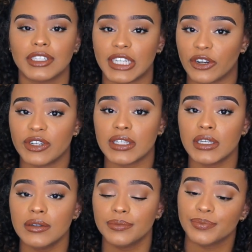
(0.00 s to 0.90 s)

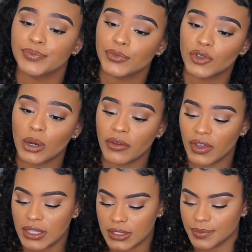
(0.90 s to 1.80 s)
Generously on my
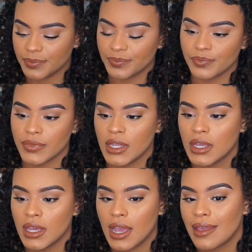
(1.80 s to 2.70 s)
face.
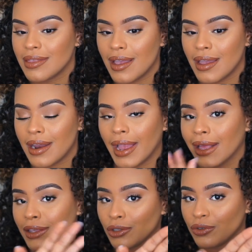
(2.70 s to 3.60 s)
And then I
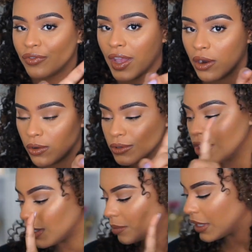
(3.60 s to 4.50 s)
got the little fan. Hold
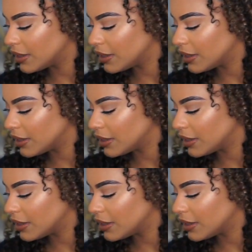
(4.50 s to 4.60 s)
on, let me